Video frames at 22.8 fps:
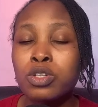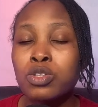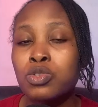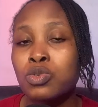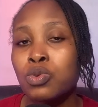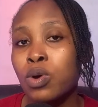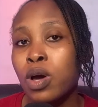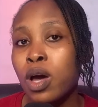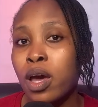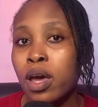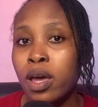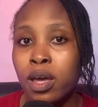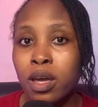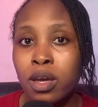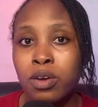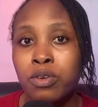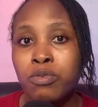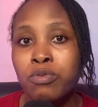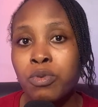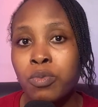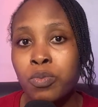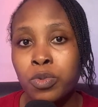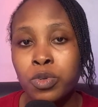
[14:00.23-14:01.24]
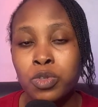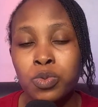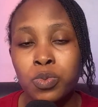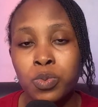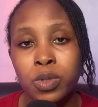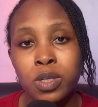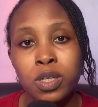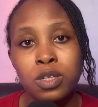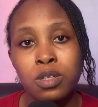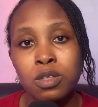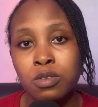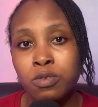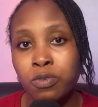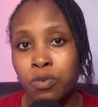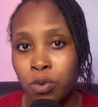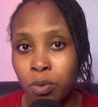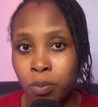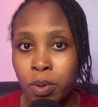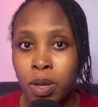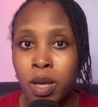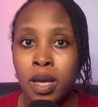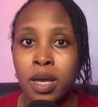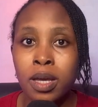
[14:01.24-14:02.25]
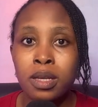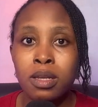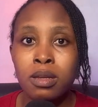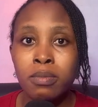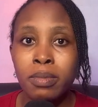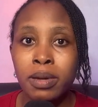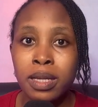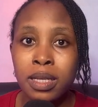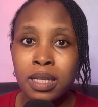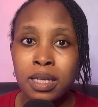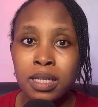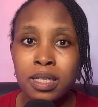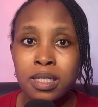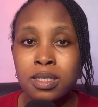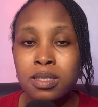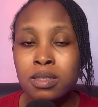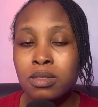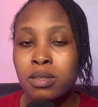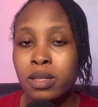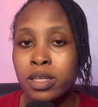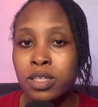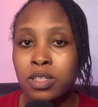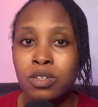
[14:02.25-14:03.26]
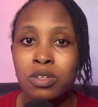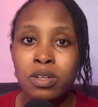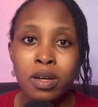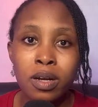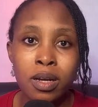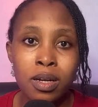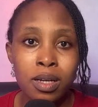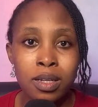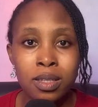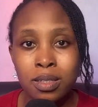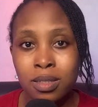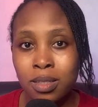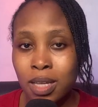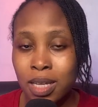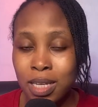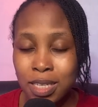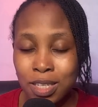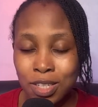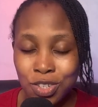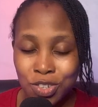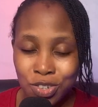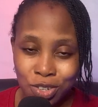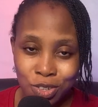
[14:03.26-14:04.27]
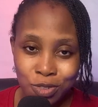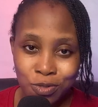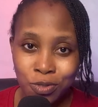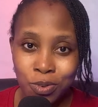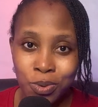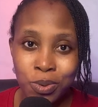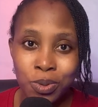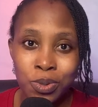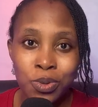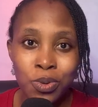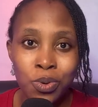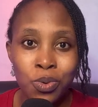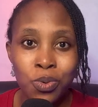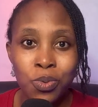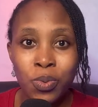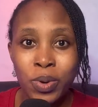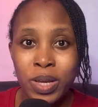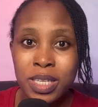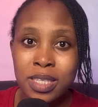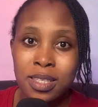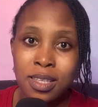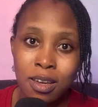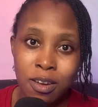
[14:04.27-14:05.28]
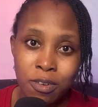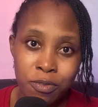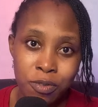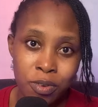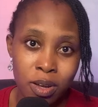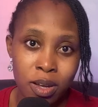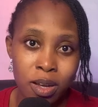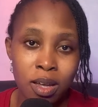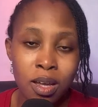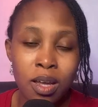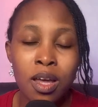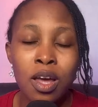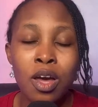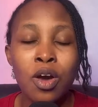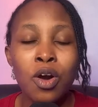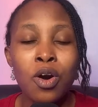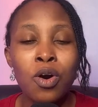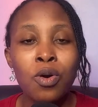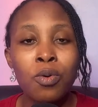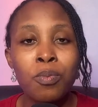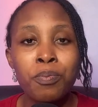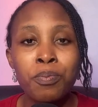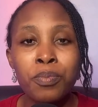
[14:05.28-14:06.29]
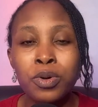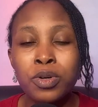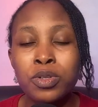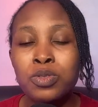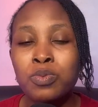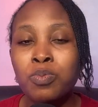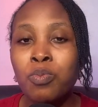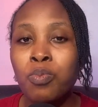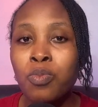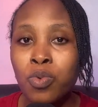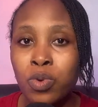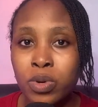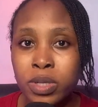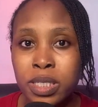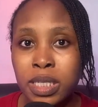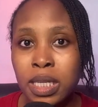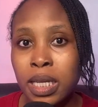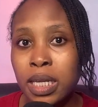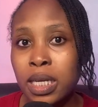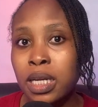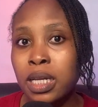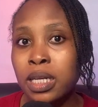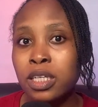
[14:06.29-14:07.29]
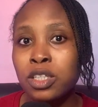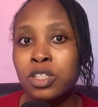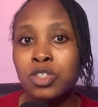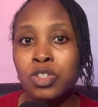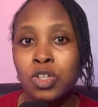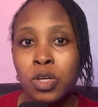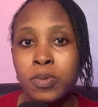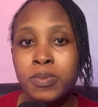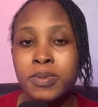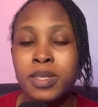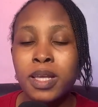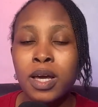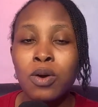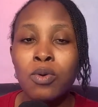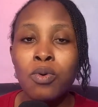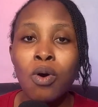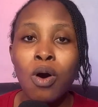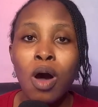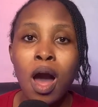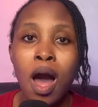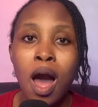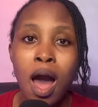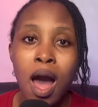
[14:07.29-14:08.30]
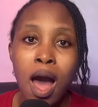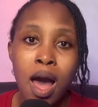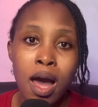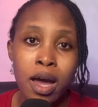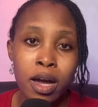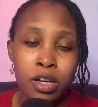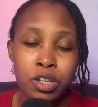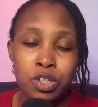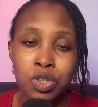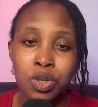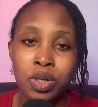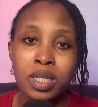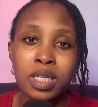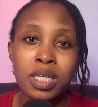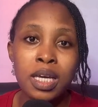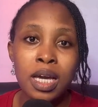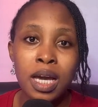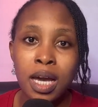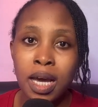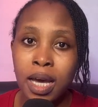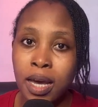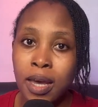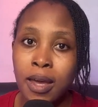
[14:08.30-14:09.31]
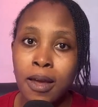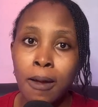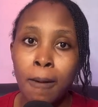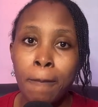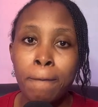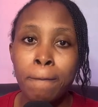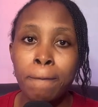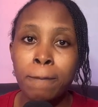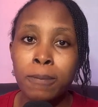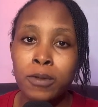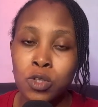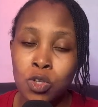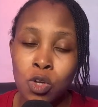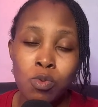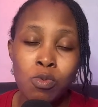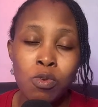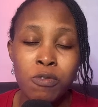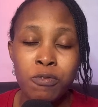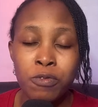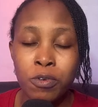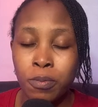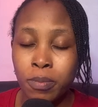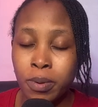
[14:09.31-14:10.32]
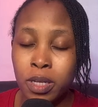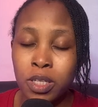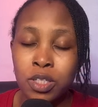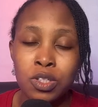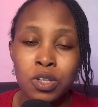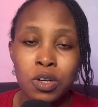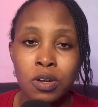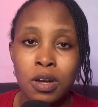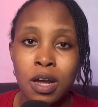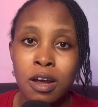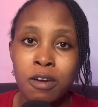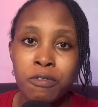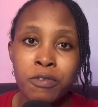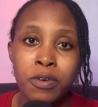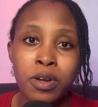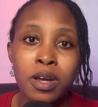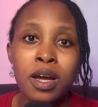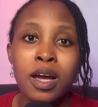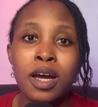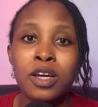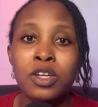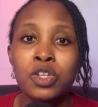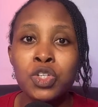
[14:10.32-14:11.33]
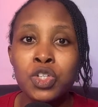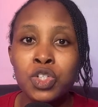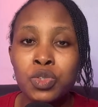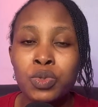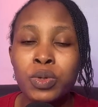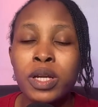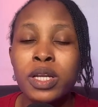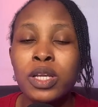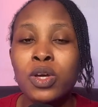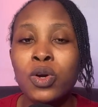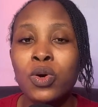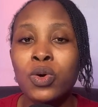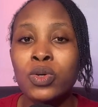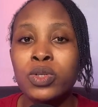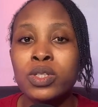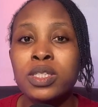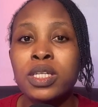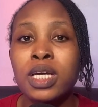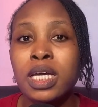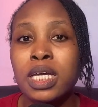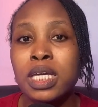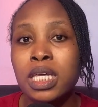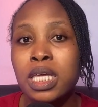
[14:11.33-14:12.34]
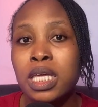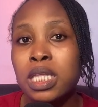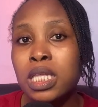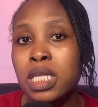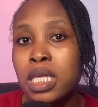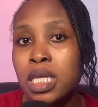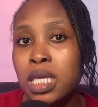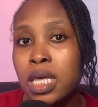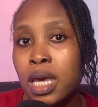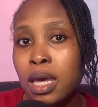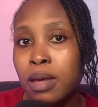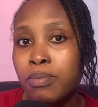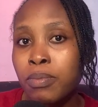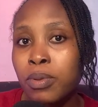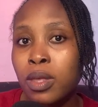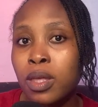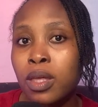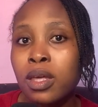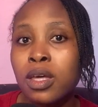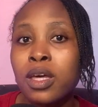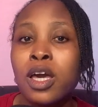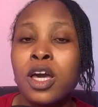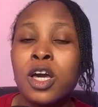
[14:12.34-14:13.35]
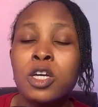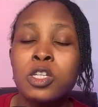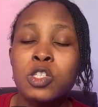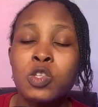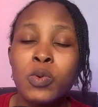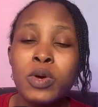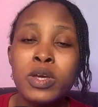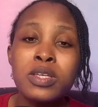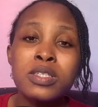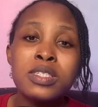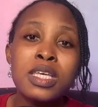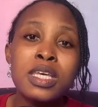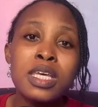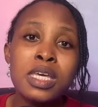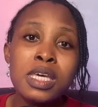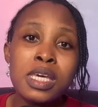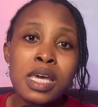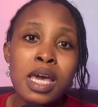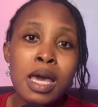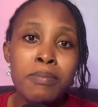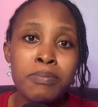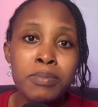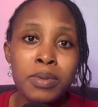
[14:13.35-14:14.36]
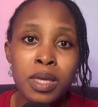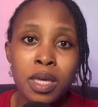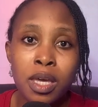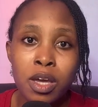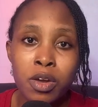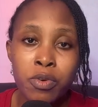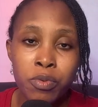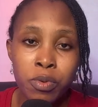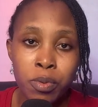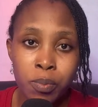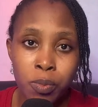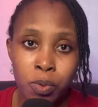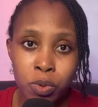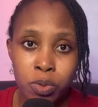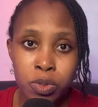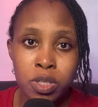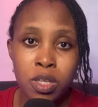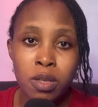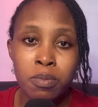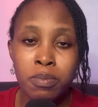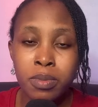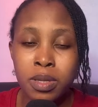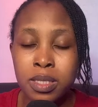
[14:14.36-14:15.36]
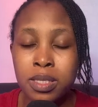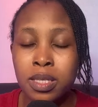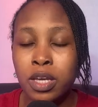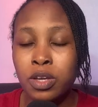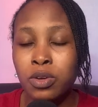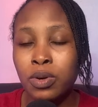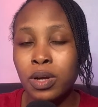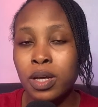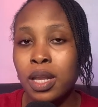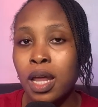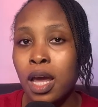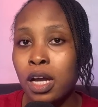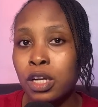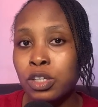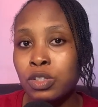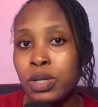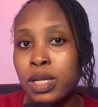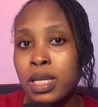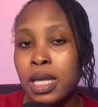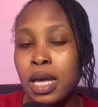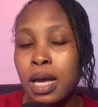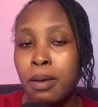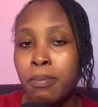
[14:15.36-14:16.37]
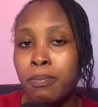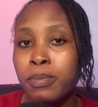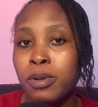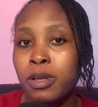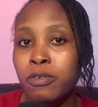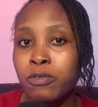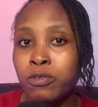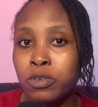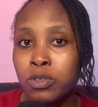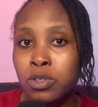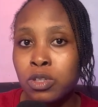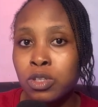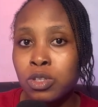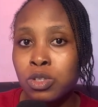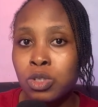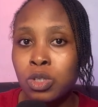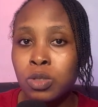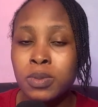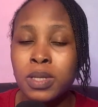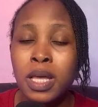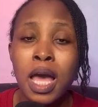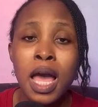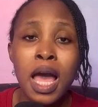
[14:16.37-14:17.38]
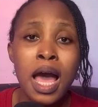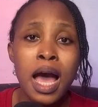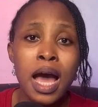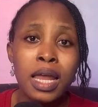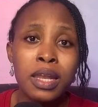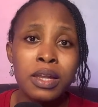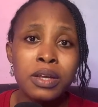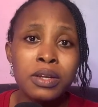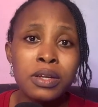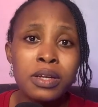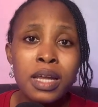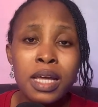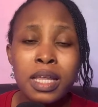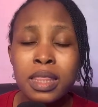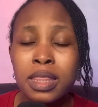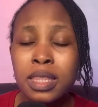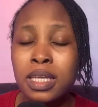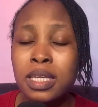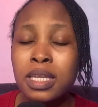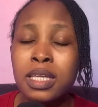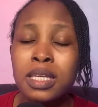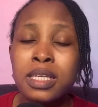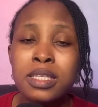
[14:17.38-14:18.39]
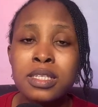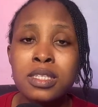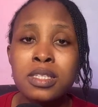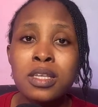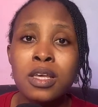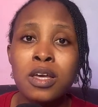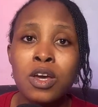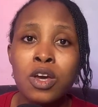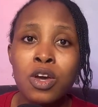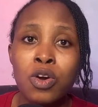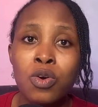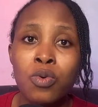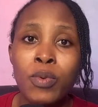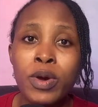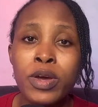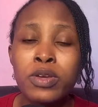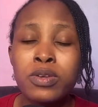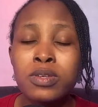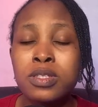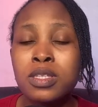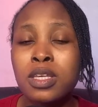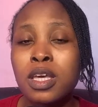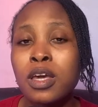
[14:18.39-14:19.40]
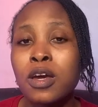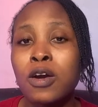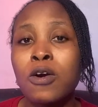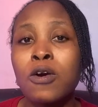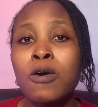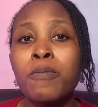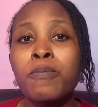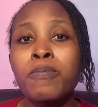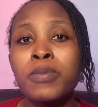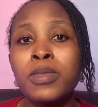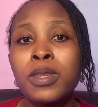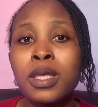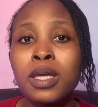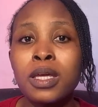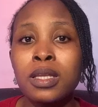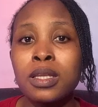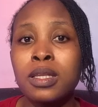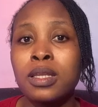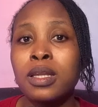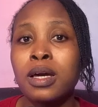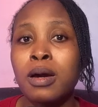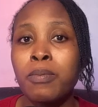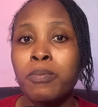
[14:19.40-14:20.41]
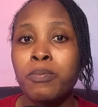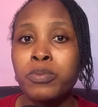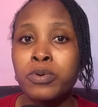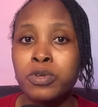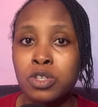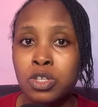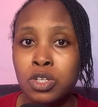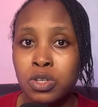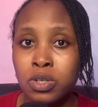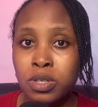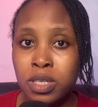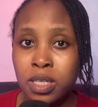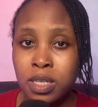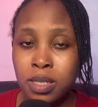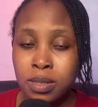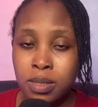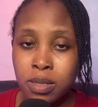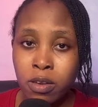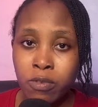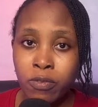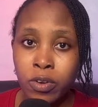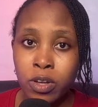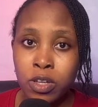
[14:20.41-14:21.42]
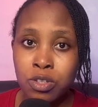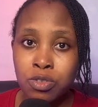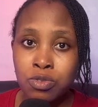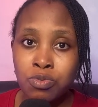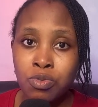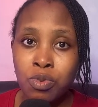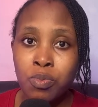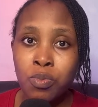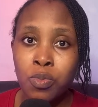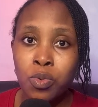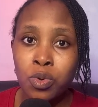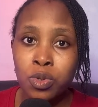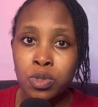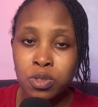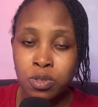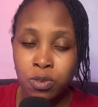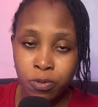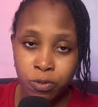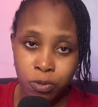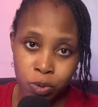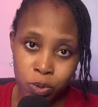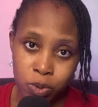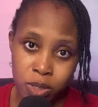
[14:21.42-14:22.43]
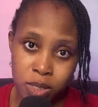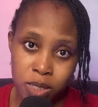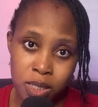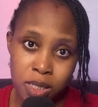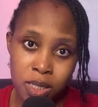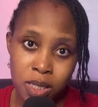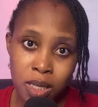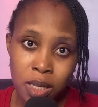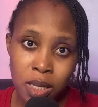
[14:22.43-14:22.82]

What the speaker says: to hire remote workers from. They might list Nigeria, I think that is straightforward, or West Africa. But most likely jobs that will actually hire someone from Nigeria or Africa are usually under EMEA. So when you see EMEA remote, it means that you can actually apply for these jobs. Another thing is, when you see a company that positions itself as remote first,